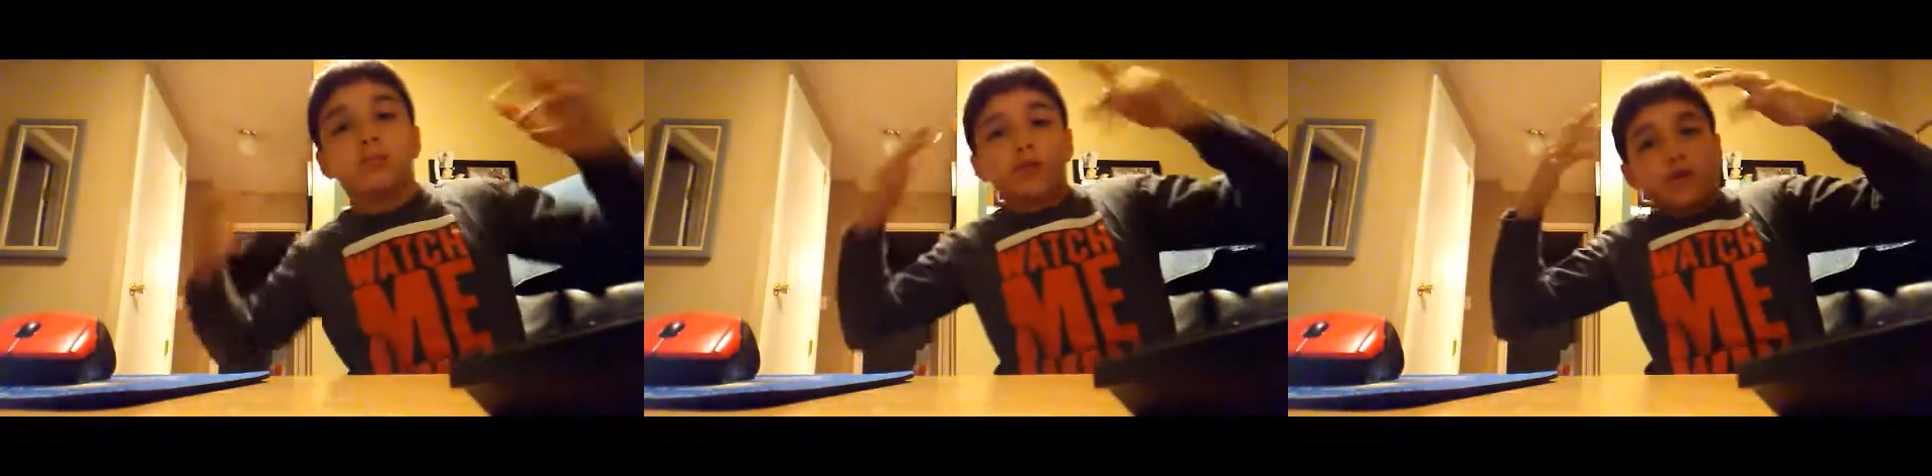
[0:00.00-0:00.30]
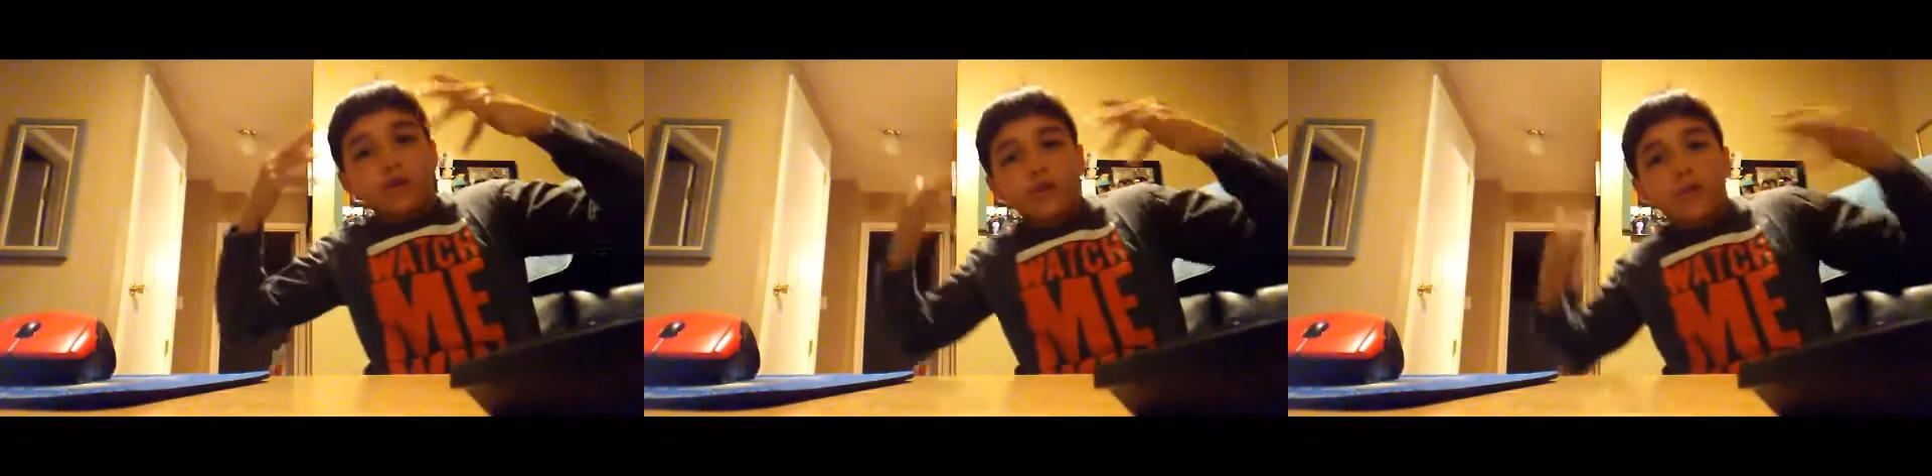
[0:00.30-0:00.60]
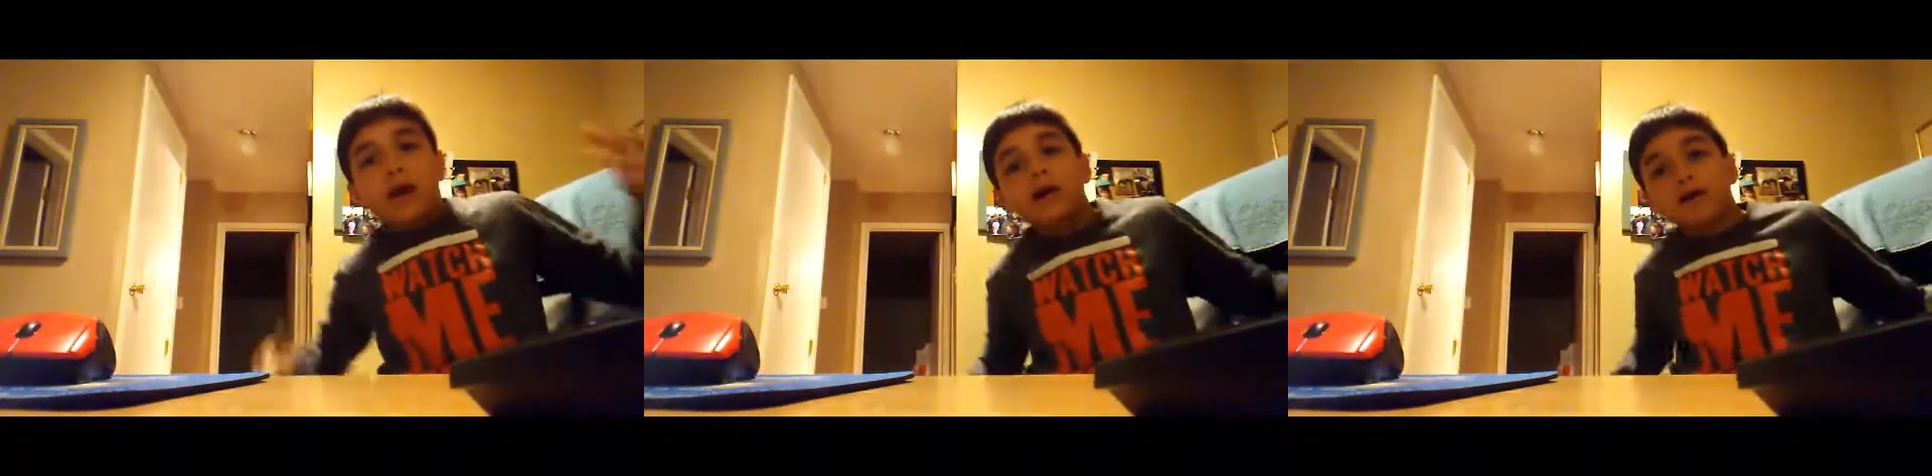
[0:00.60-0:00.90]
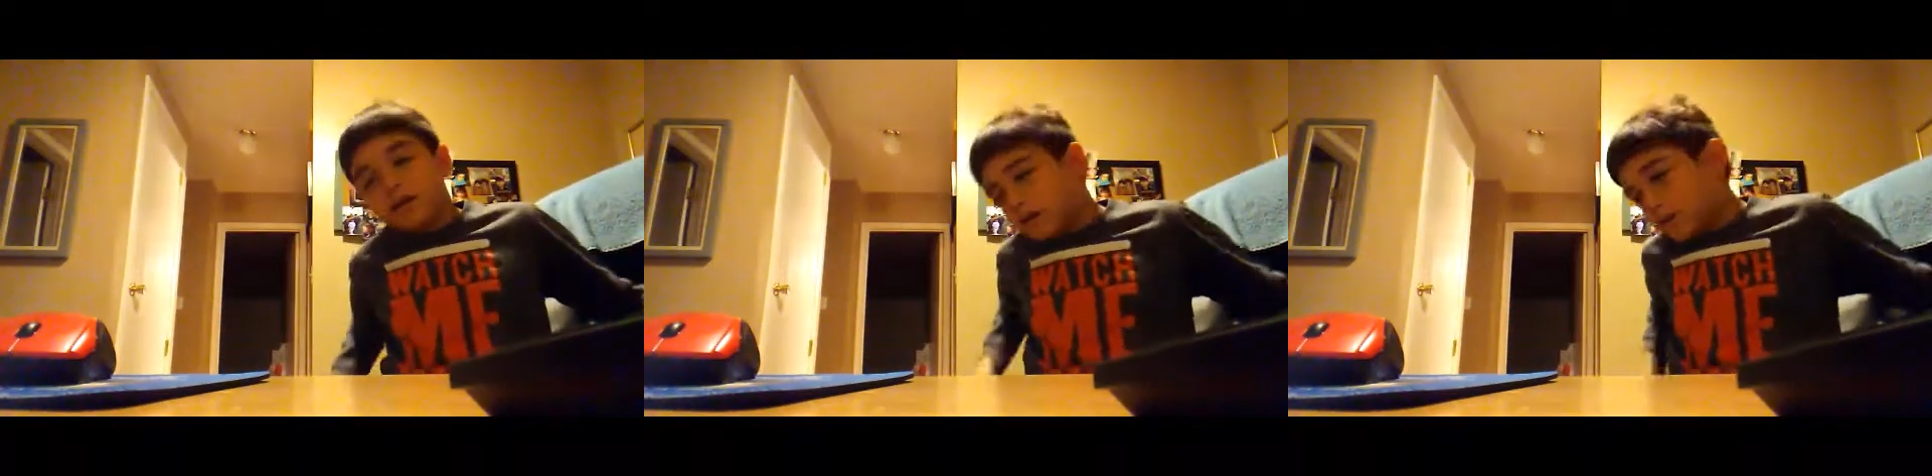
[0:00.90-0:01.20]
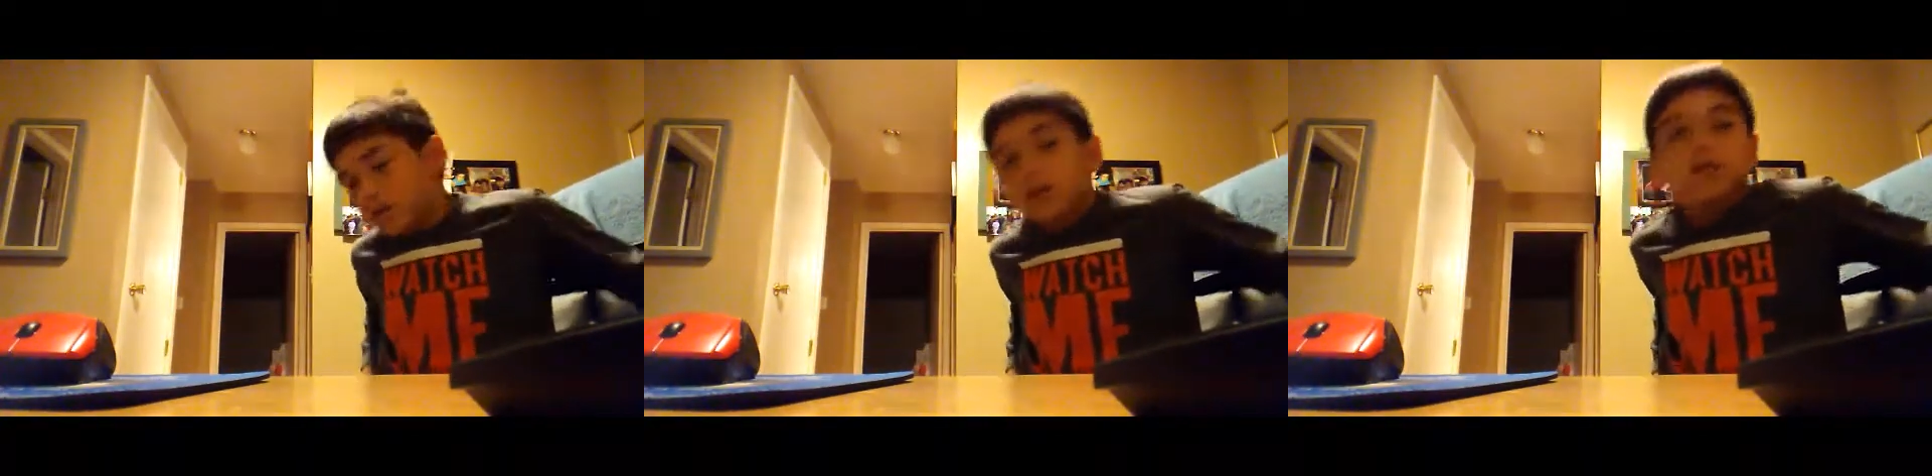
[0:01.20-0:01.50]
PewDiePie.
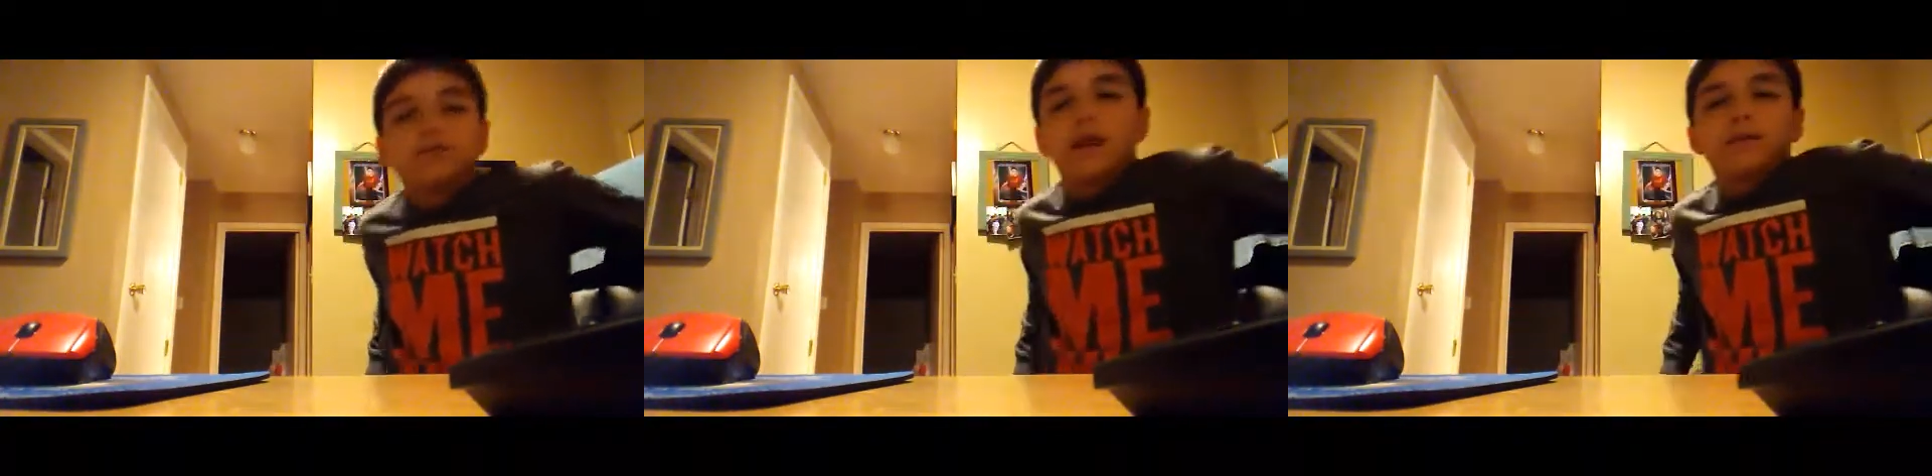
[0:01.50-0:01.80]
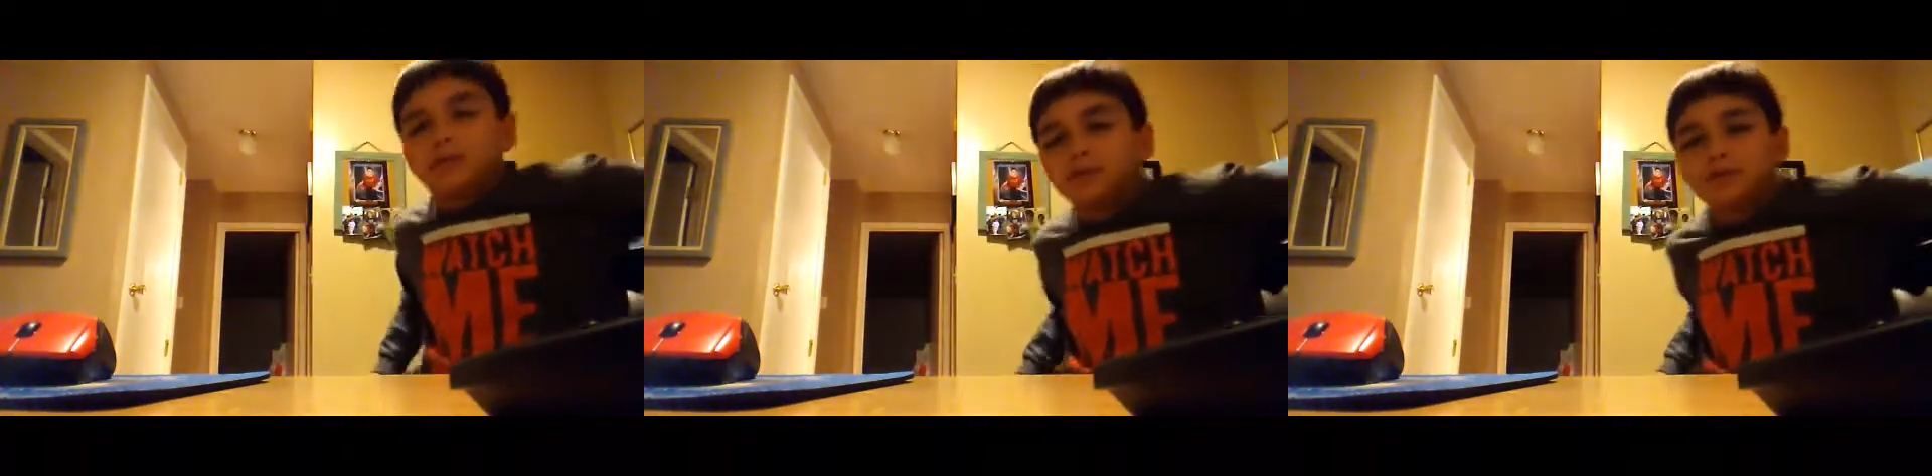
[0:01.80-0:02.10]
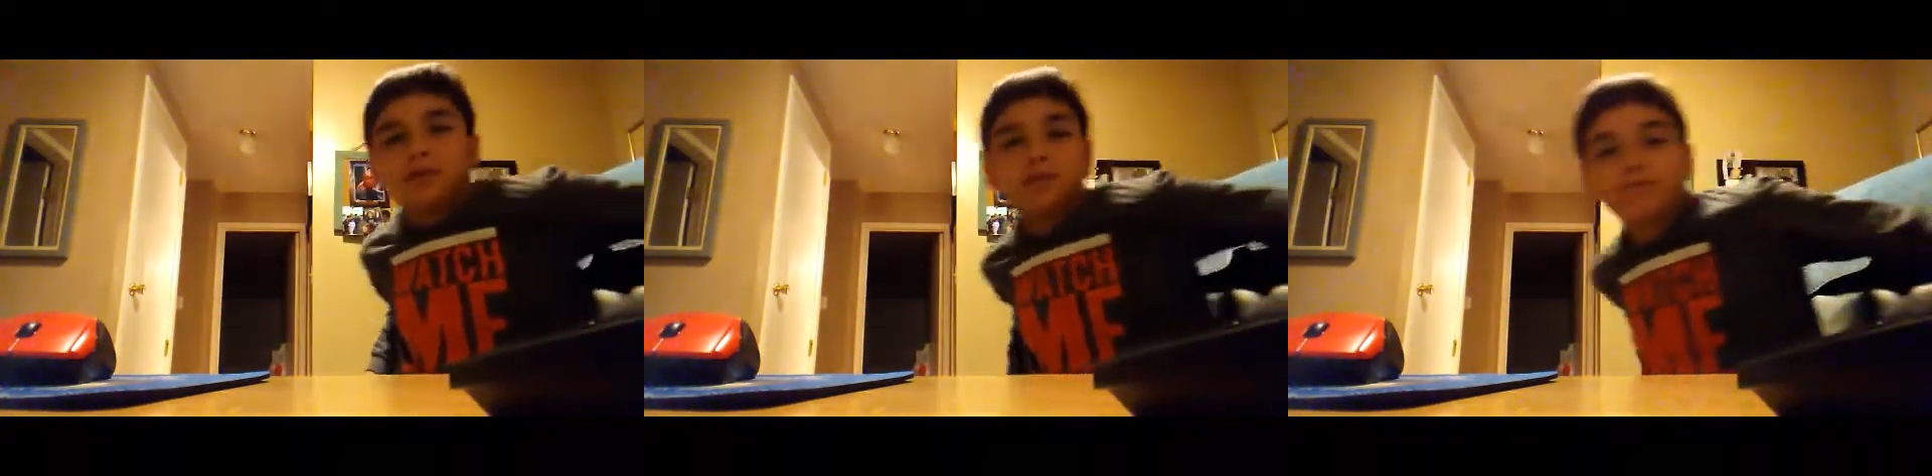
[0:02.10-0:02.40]
Bruh. No, kidding you.